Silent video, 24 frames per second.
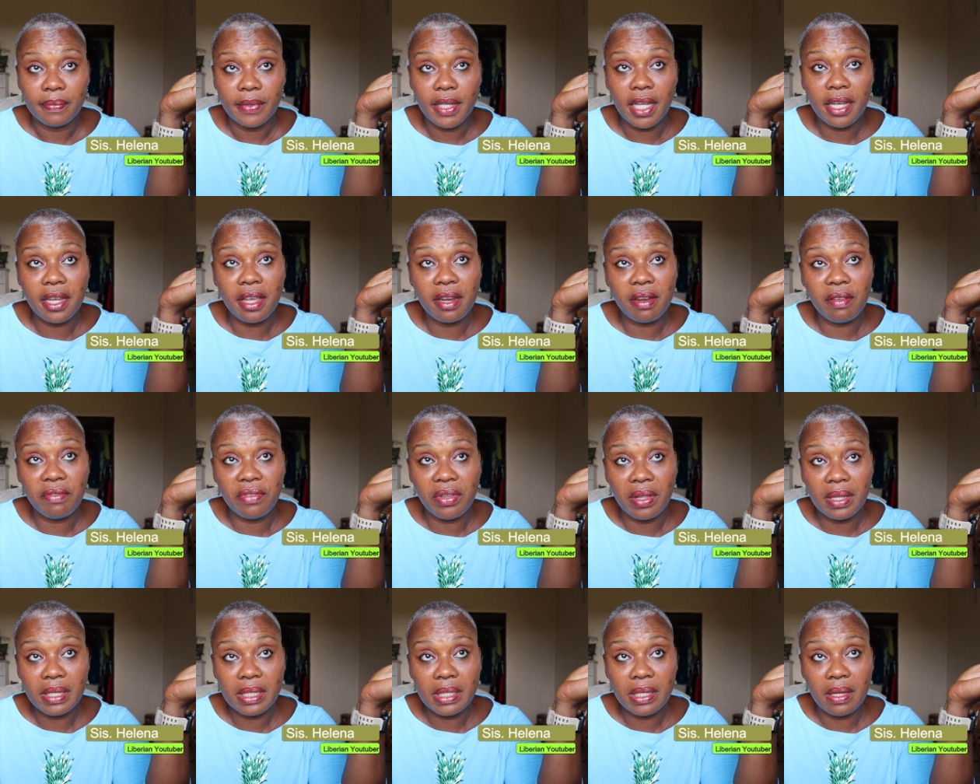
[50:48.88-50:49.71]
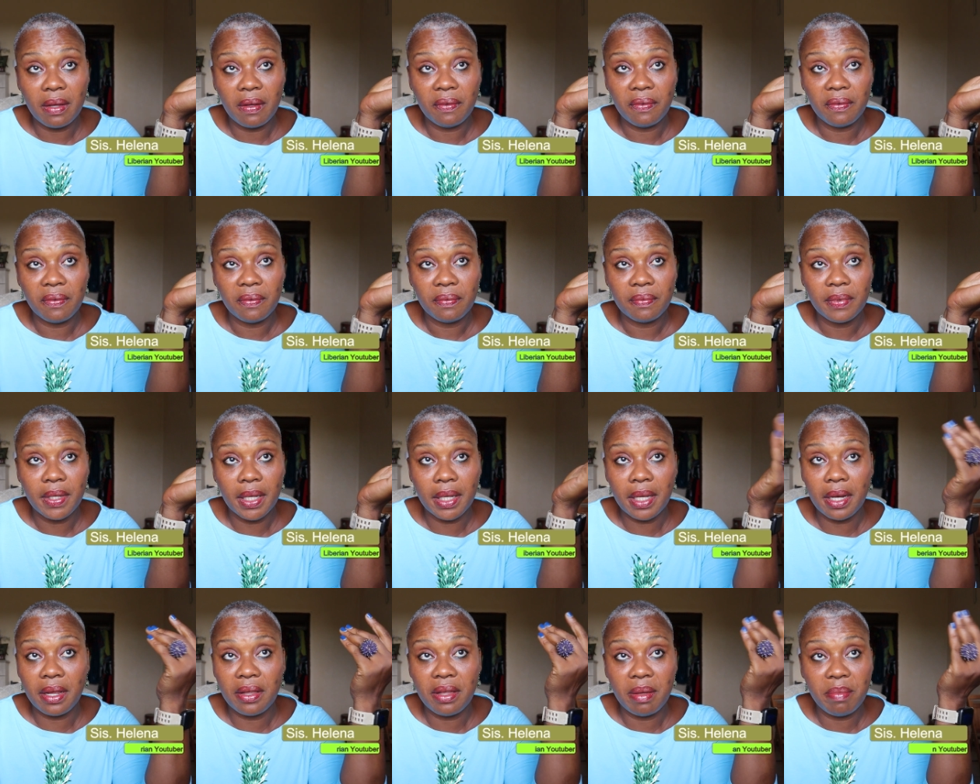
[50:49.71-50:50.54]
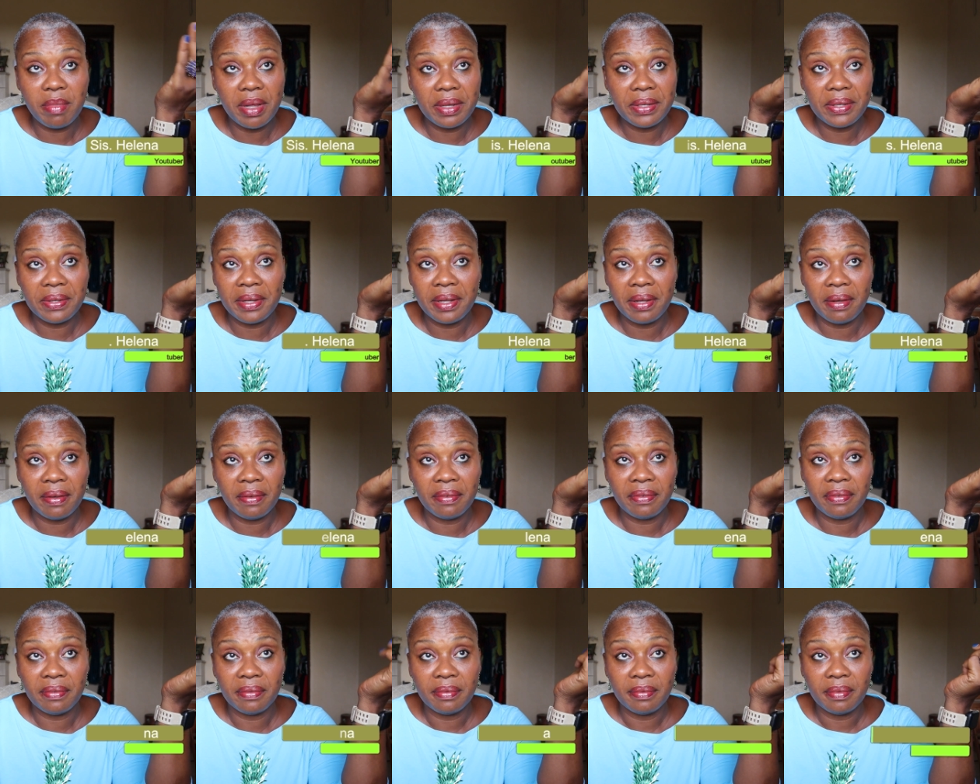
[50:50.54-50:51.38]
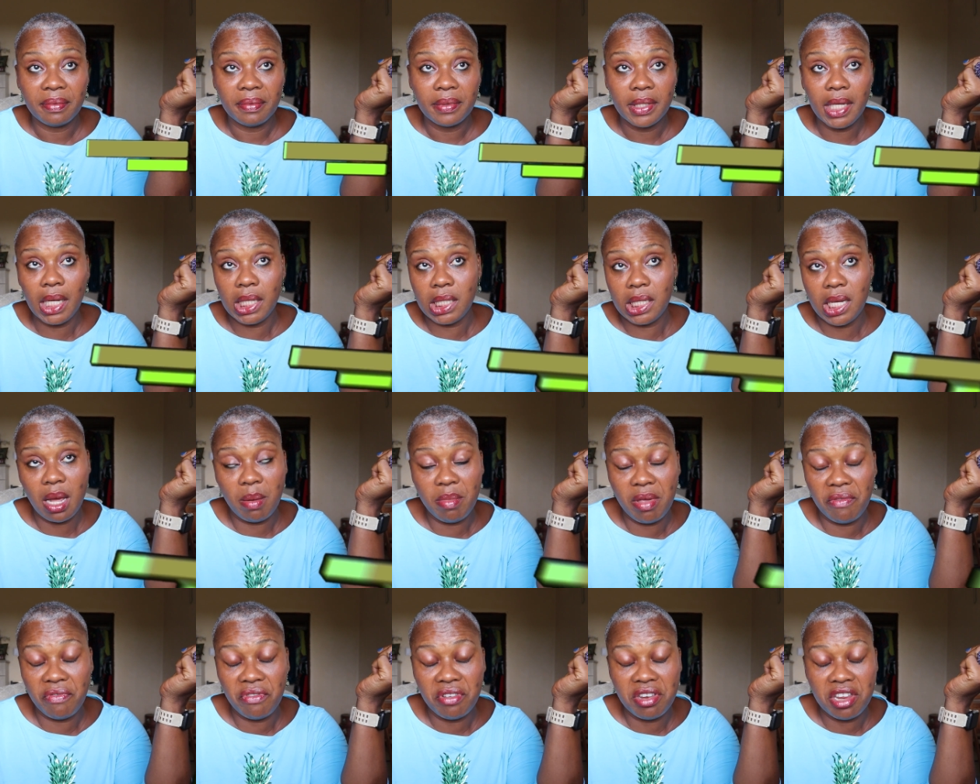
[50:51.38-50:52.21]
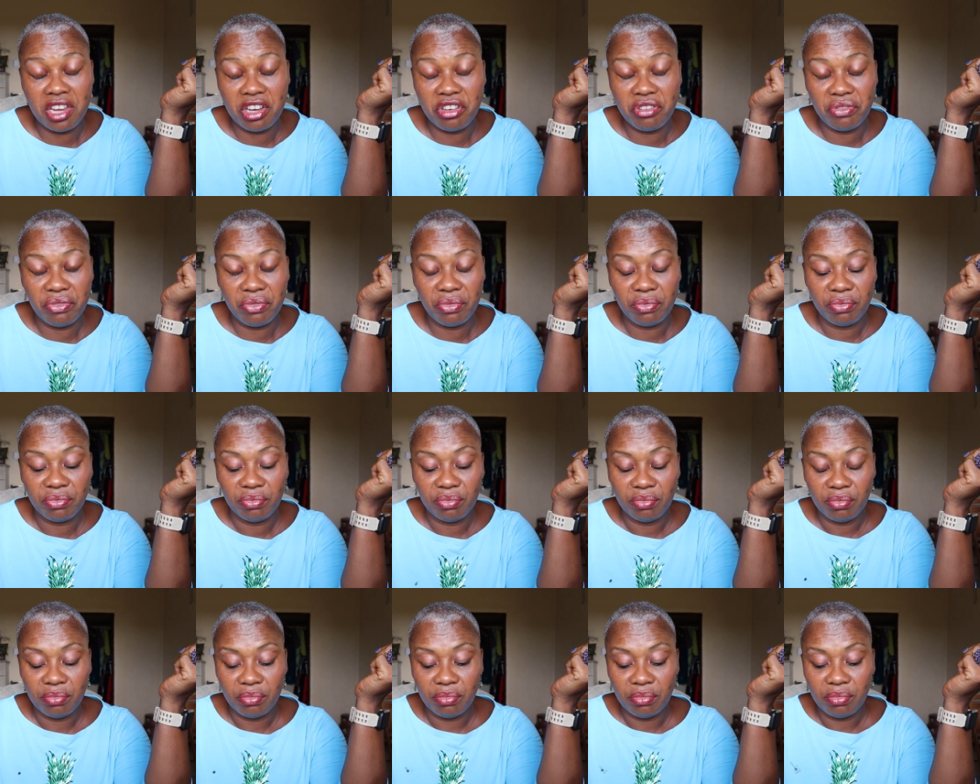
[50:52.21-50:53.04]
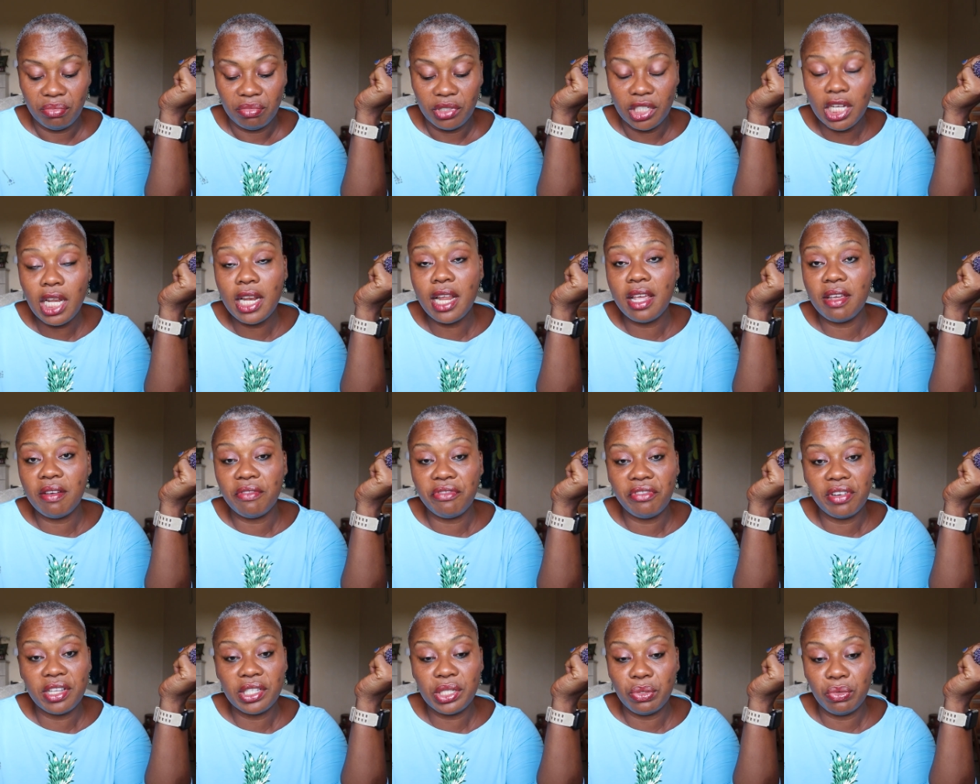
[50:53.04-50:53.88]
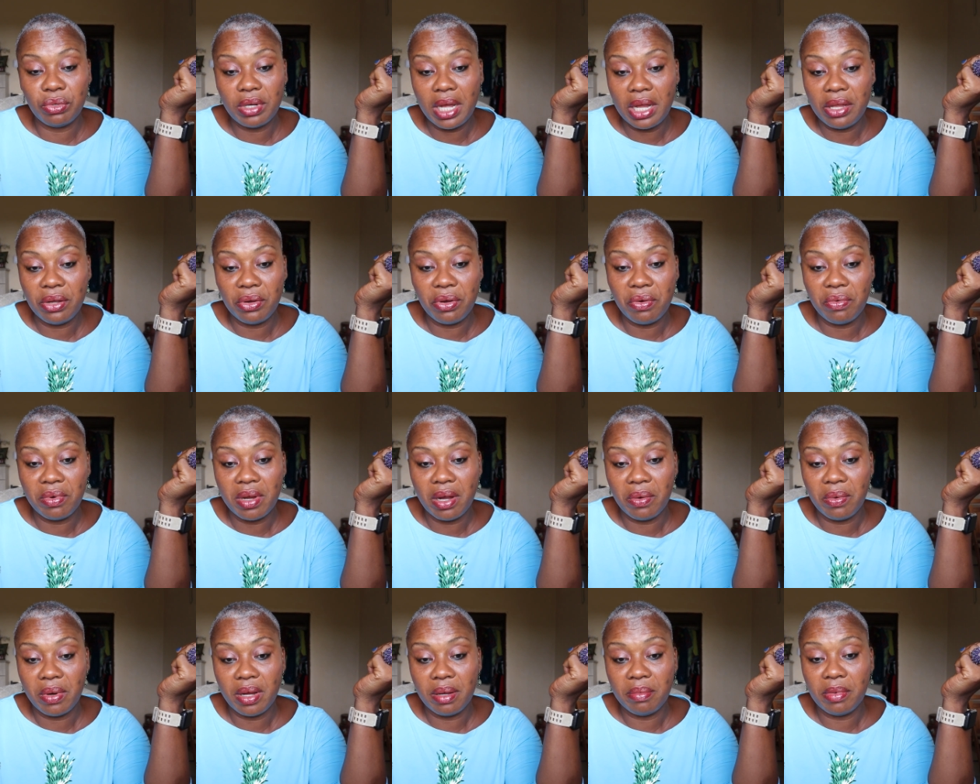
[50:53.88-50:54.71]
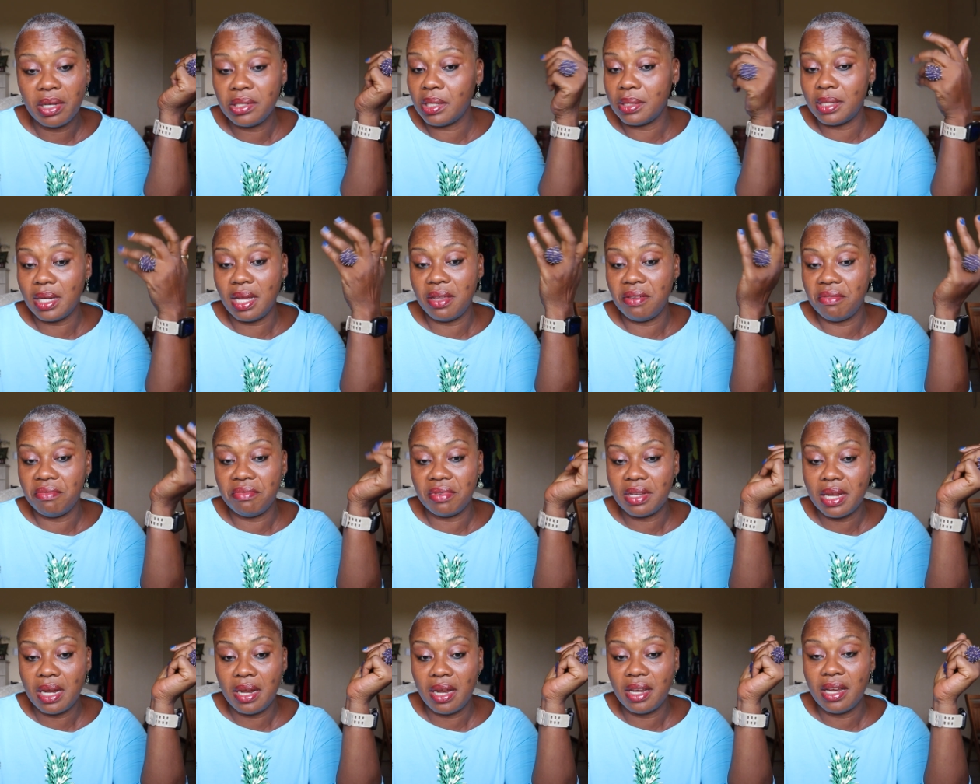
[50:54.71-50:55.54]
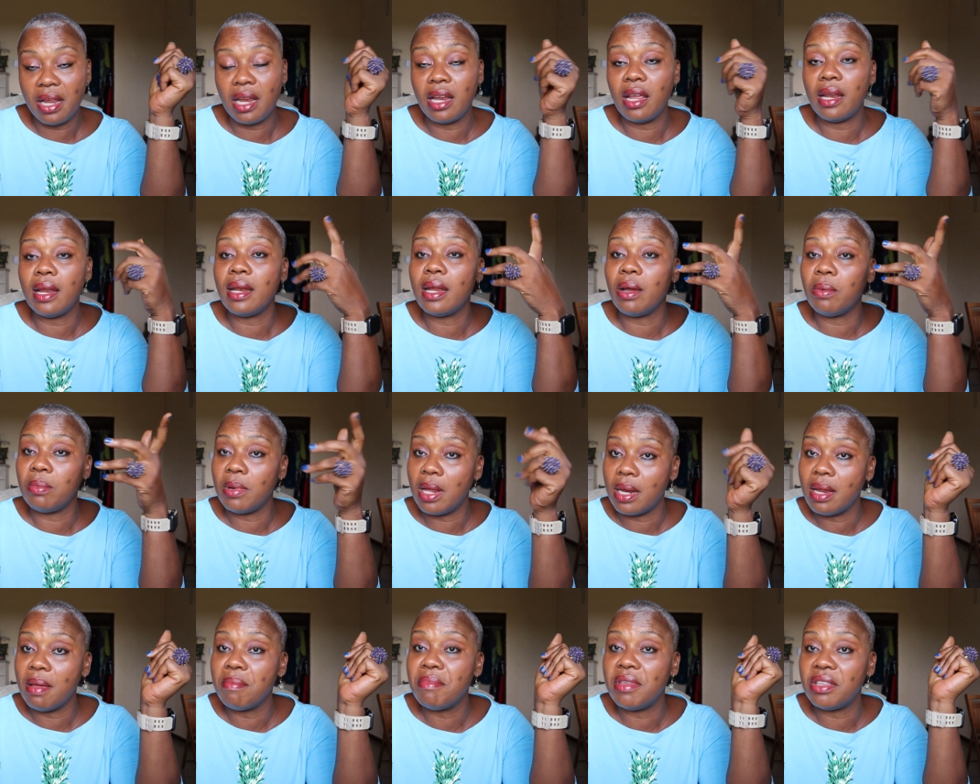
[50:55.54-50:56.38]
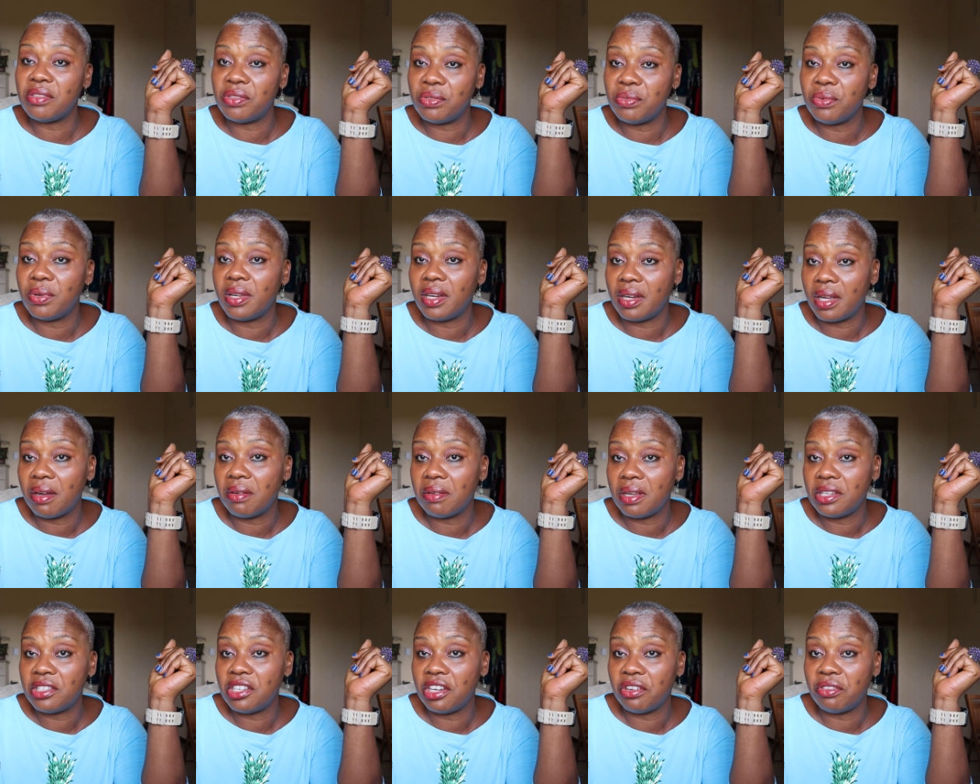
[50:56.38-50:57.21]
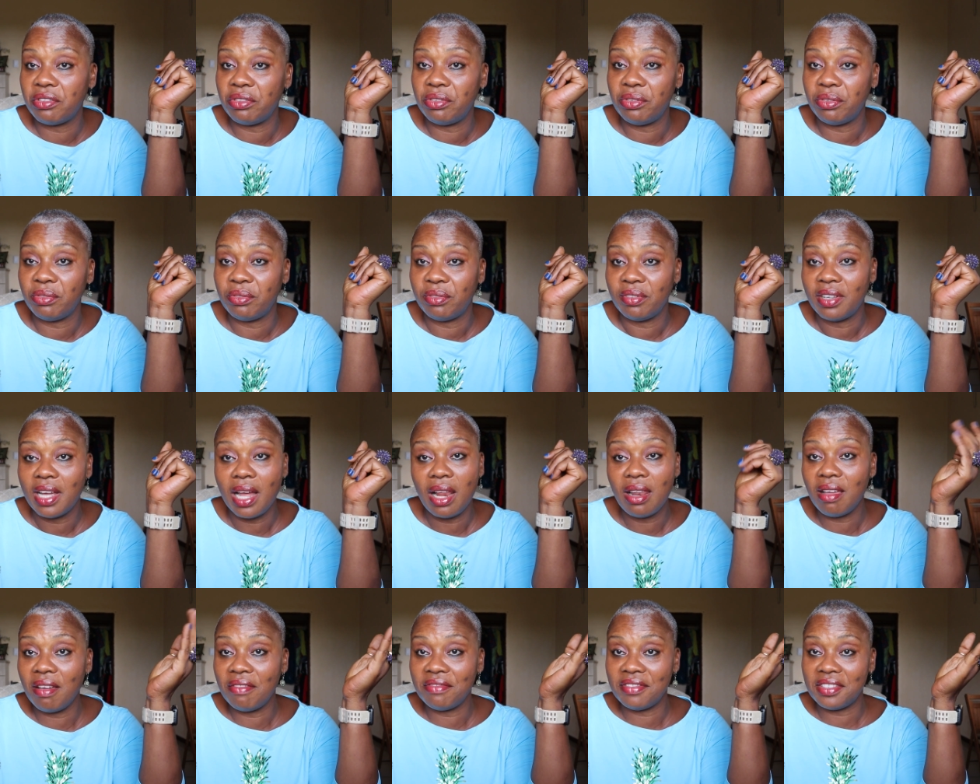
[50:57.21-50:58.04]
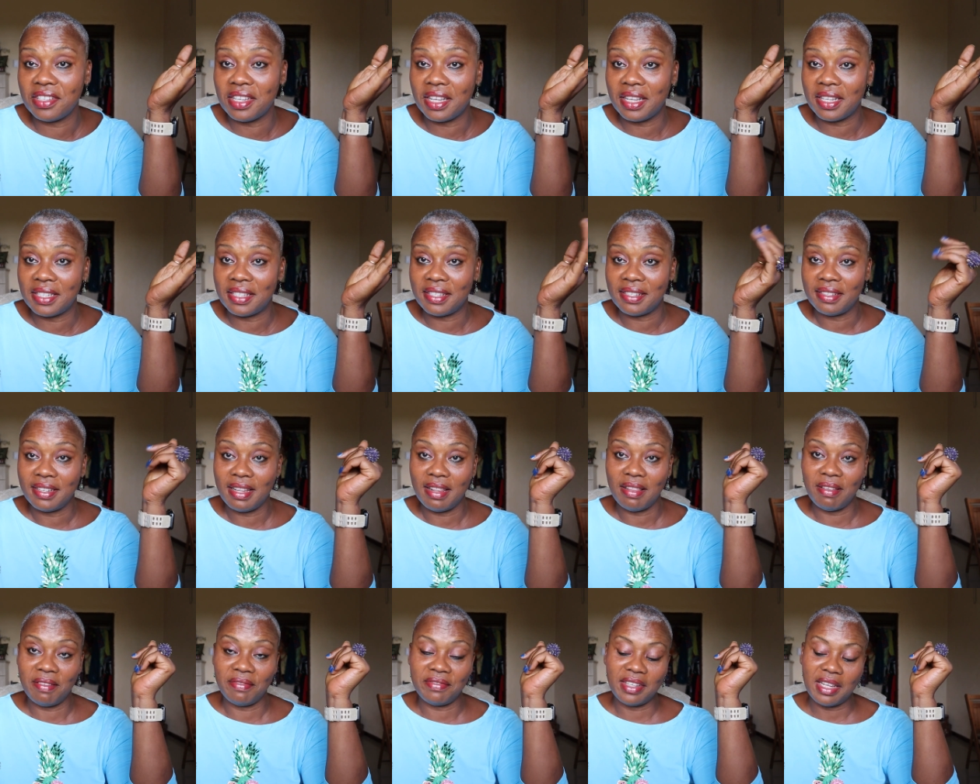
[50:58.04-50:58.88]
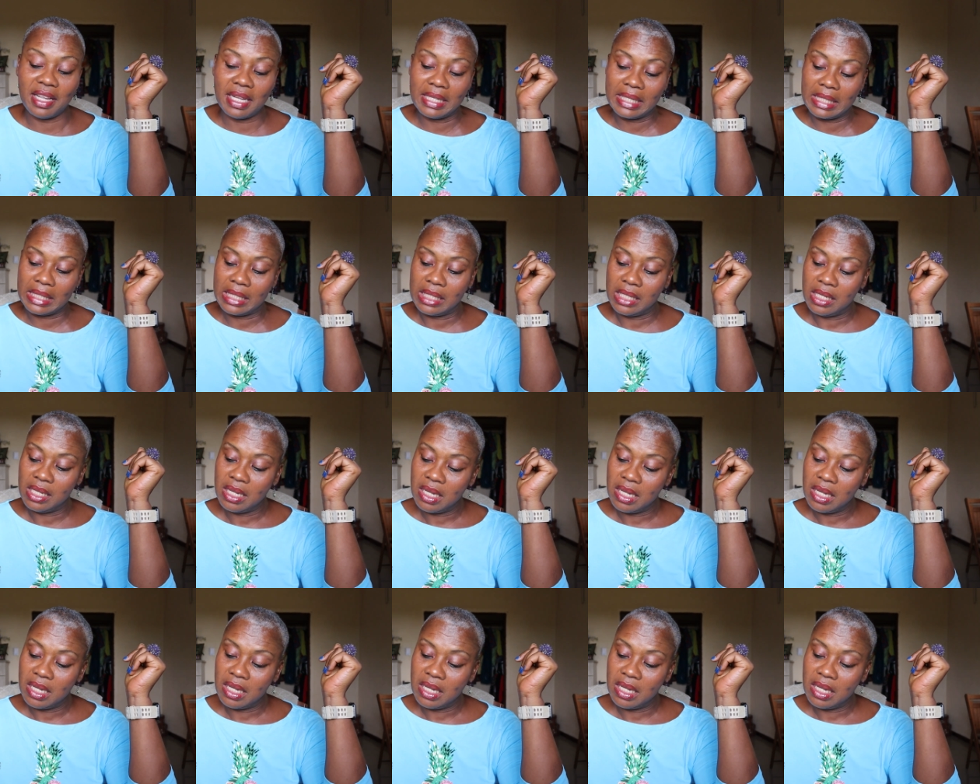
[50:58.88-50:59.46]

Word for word: Take care of yourself. Take care of your mental health. Take time if you need to. Just let your friends know that you're going away. But sometimes you don't tell them, and then they, they miss you and, and check on you. I love that. I love that.